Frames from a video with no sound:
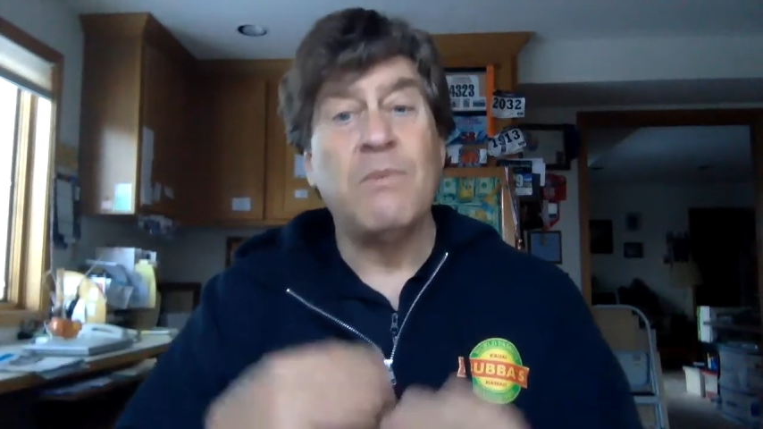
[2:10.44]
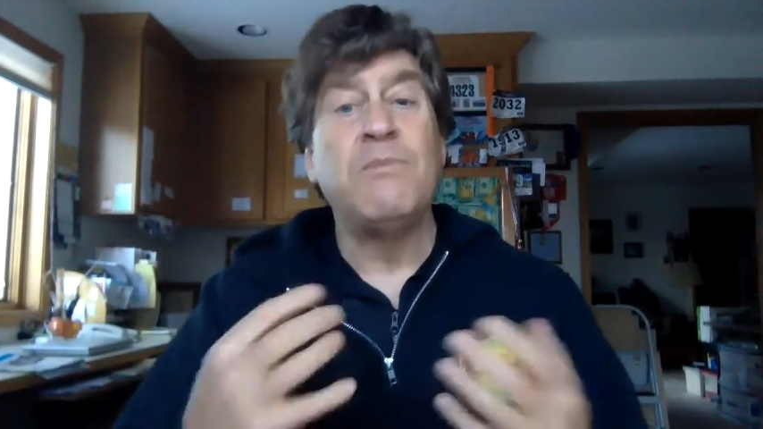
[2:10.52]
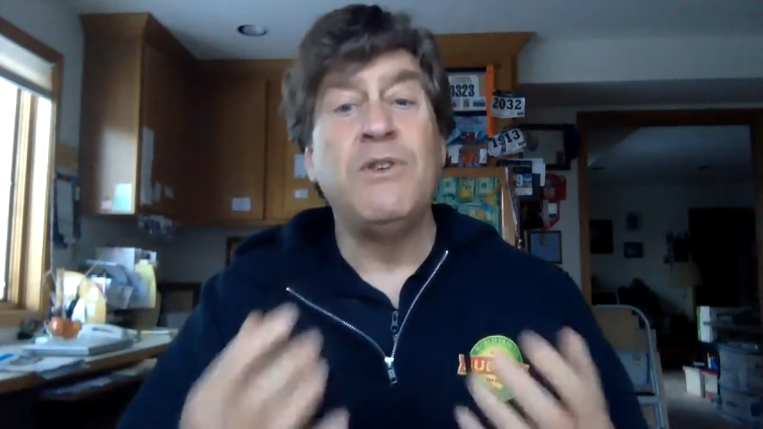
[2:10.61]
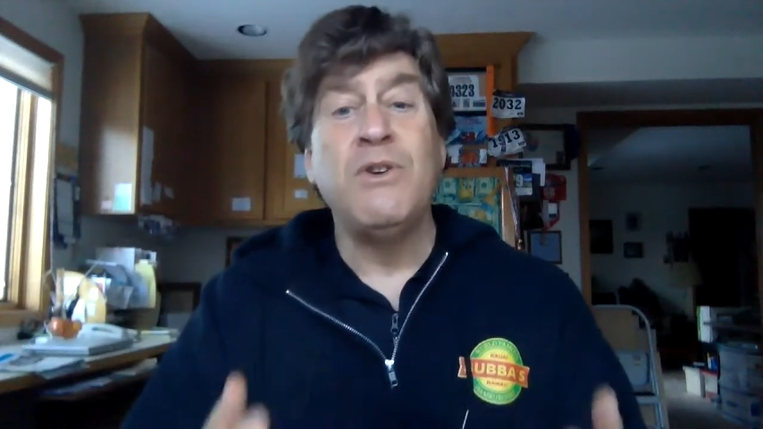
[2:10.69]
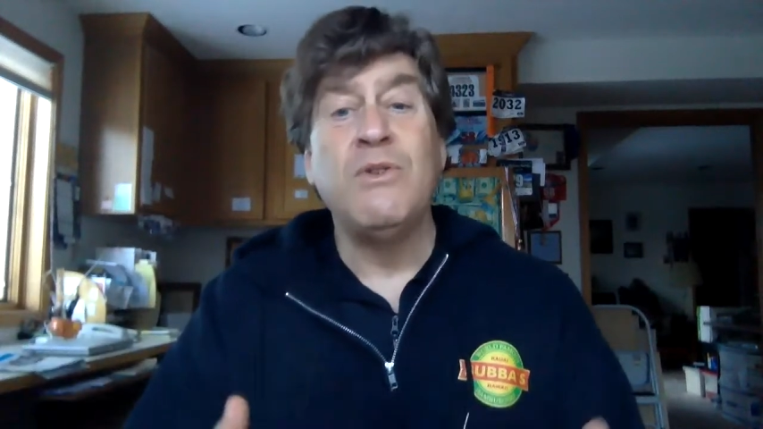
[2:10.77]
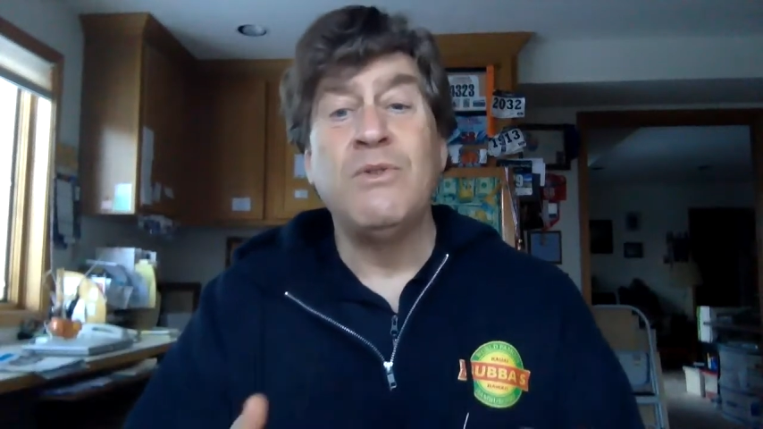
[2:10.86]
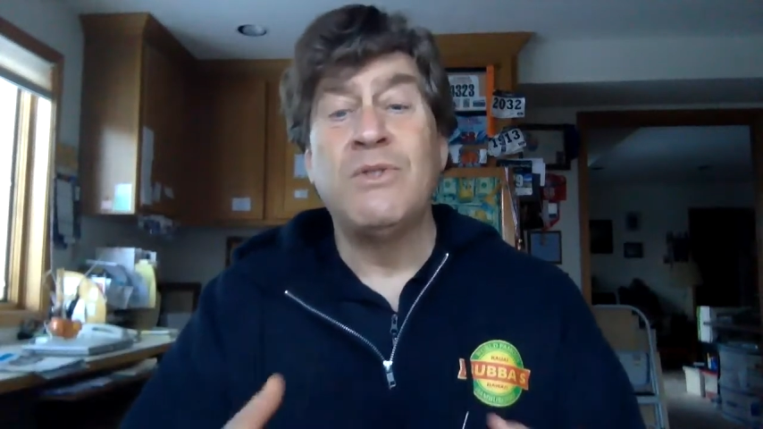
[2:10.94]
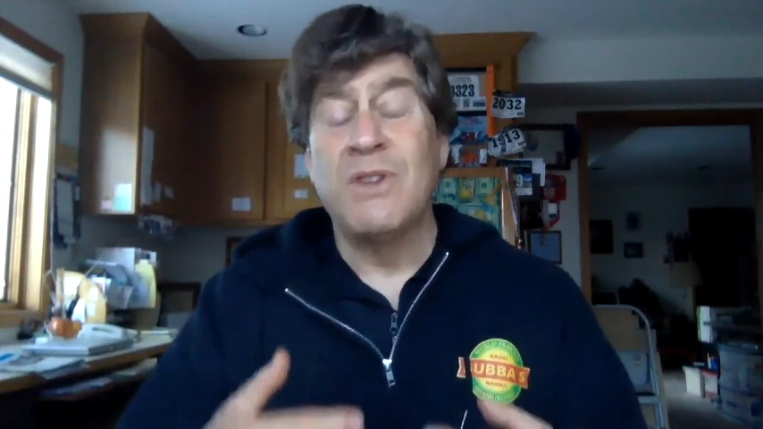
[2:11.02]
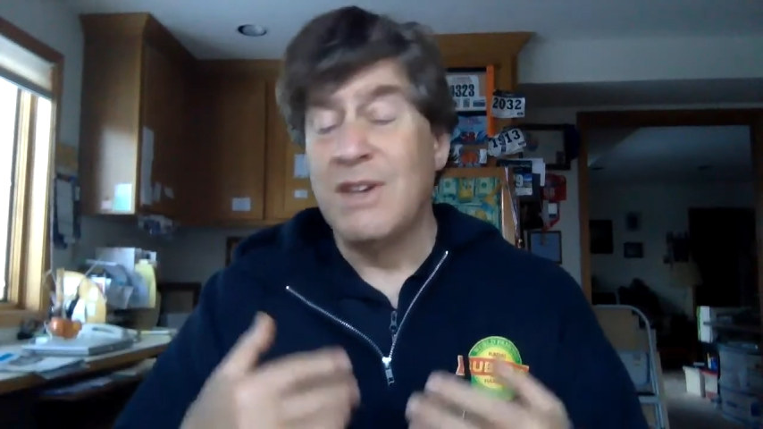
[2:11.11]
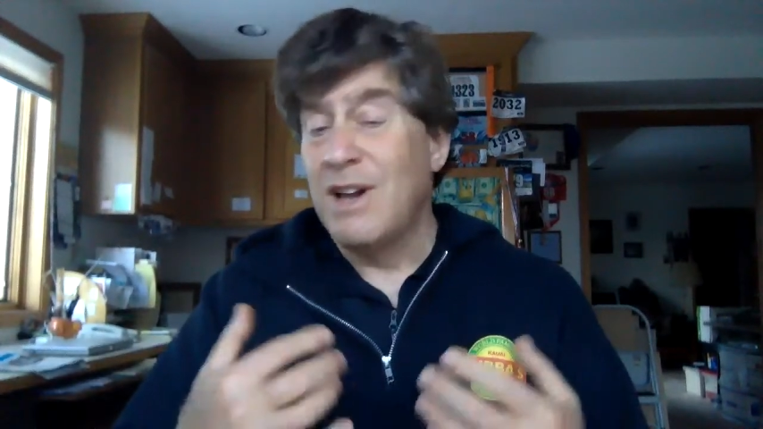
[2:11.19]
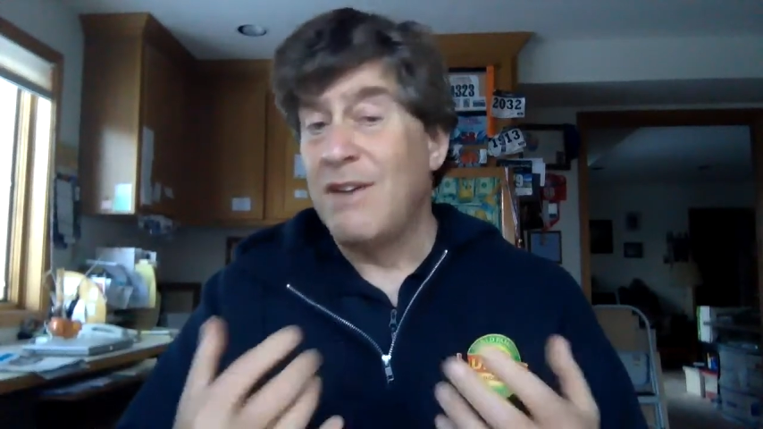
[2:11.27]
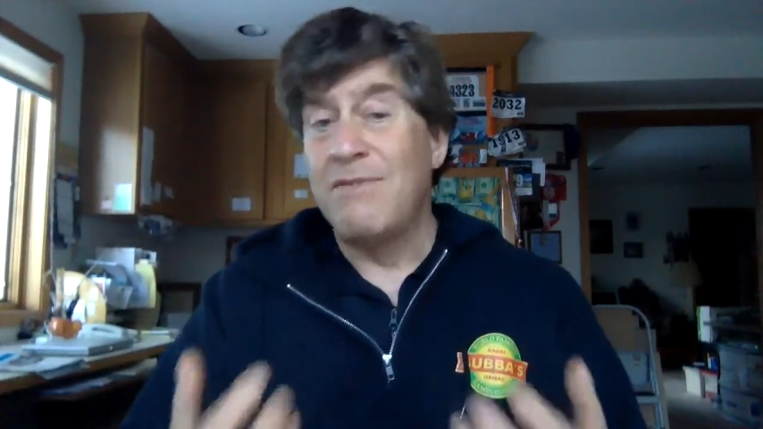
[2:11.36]
Use
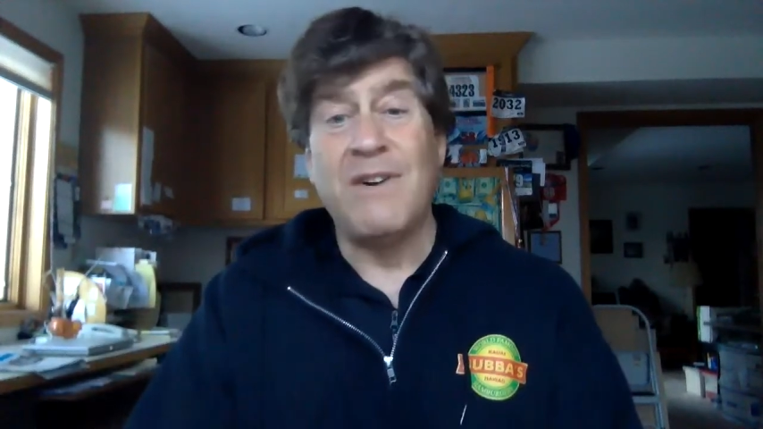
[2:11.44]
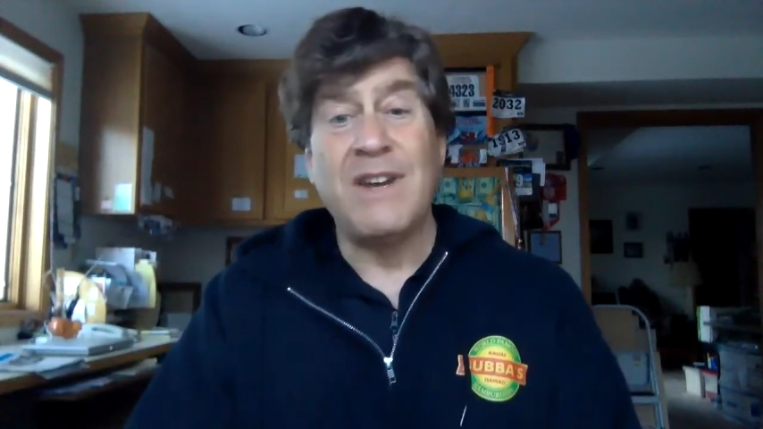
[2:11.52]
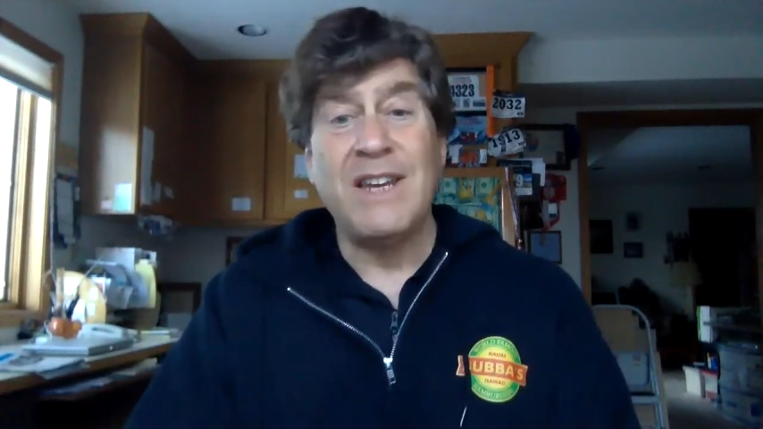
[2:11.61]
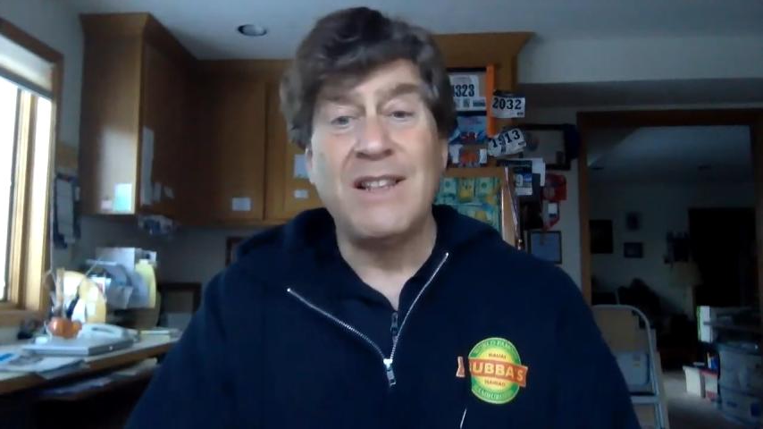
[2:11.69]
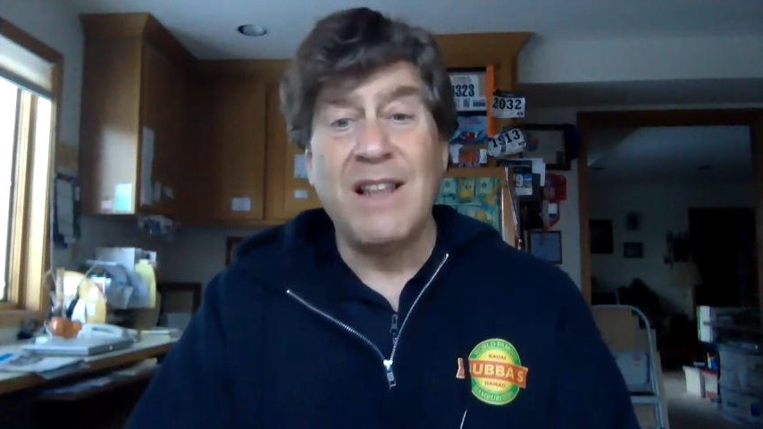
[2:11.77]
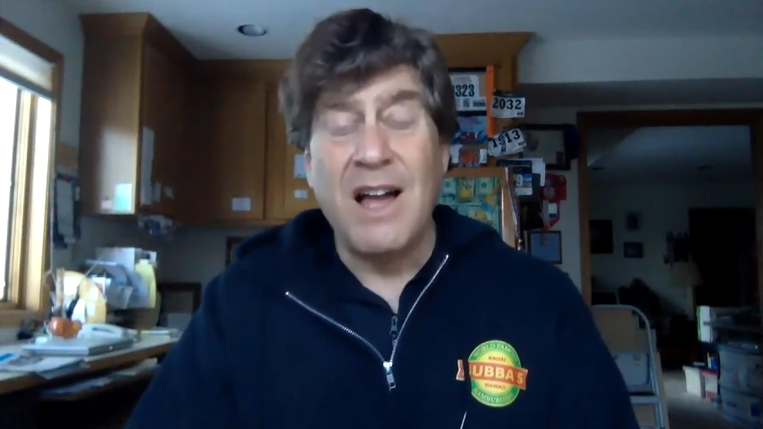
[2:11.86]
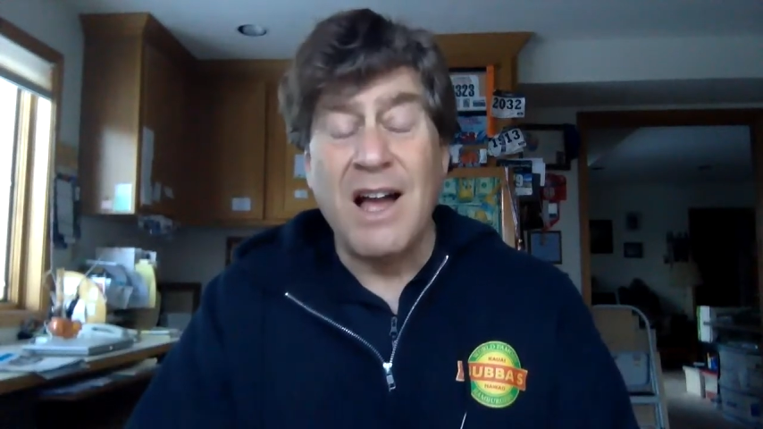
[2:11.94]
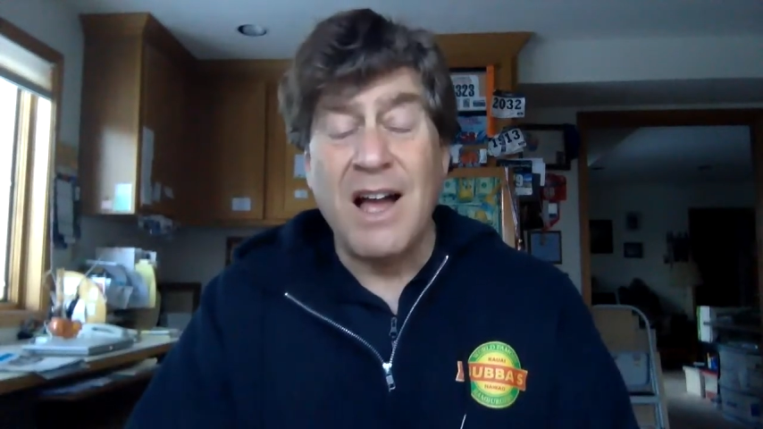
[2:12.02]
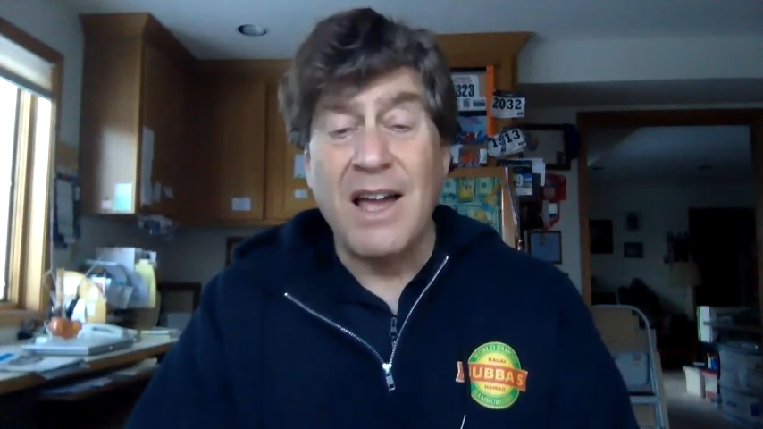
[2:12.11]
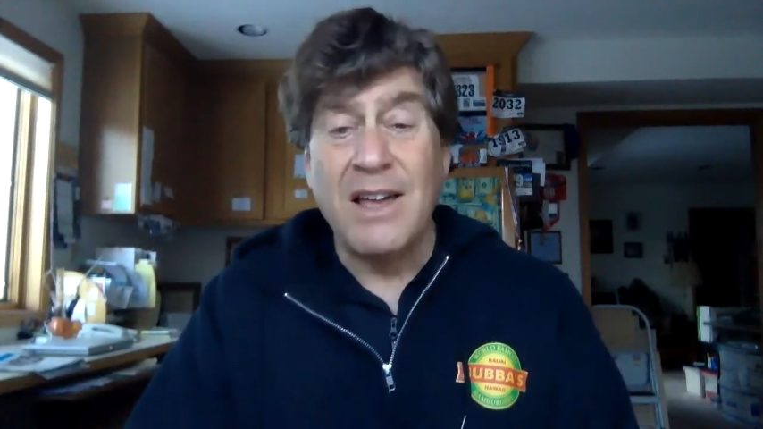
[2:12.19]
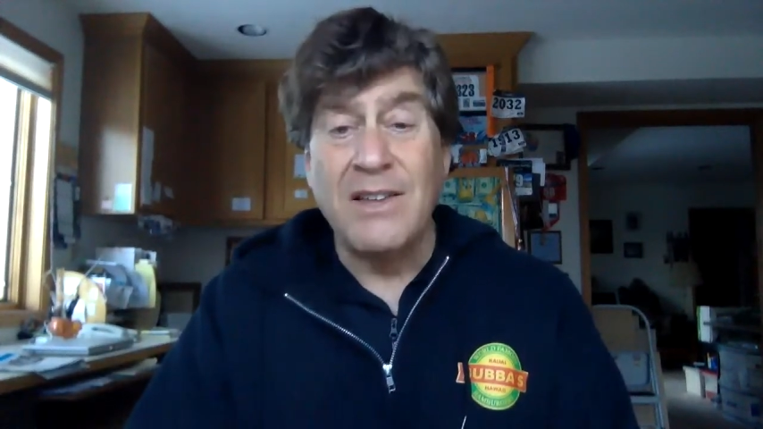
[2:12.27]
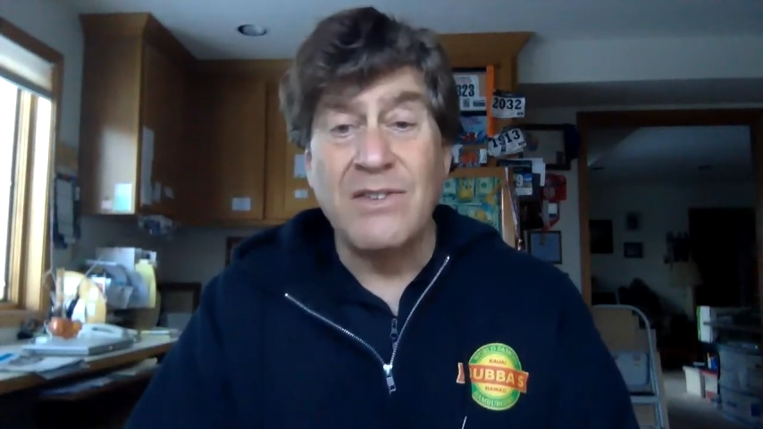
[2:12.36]
funny
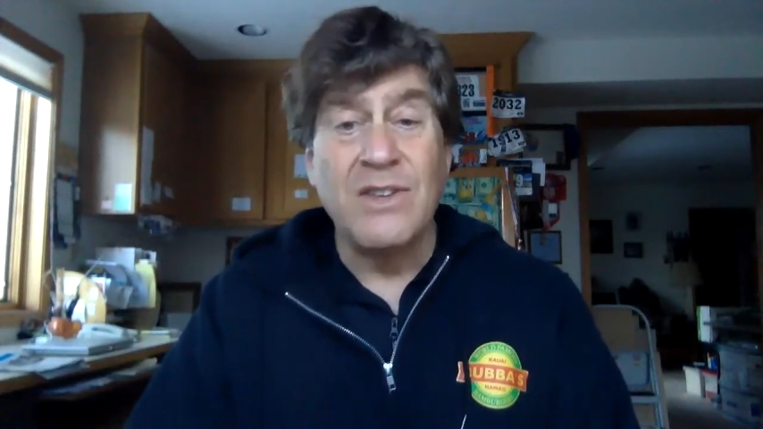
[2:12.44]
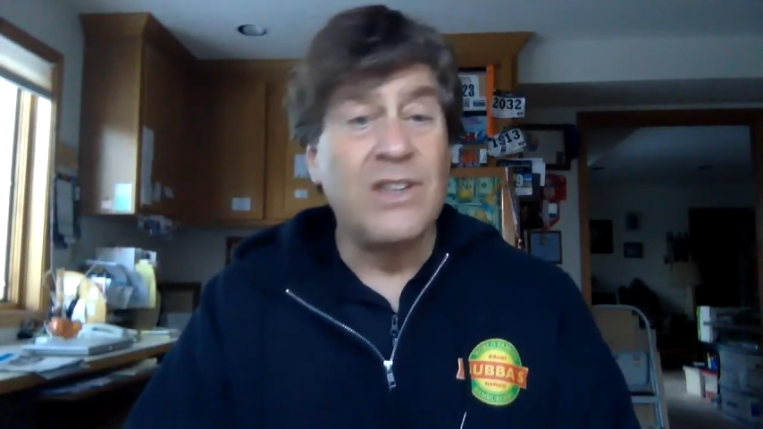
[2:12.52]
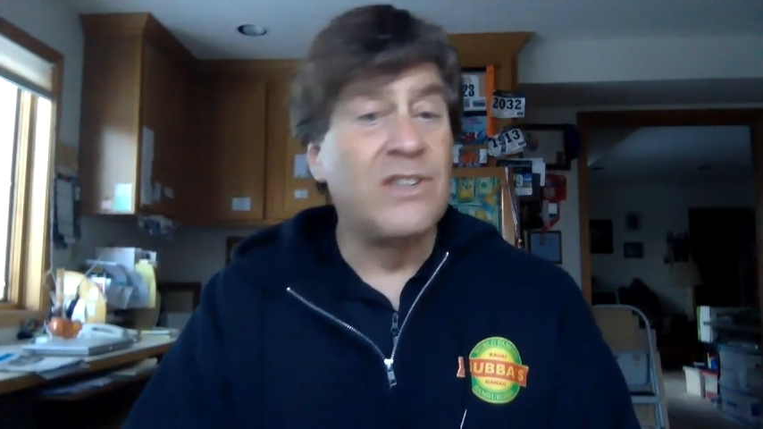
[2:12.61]
lines,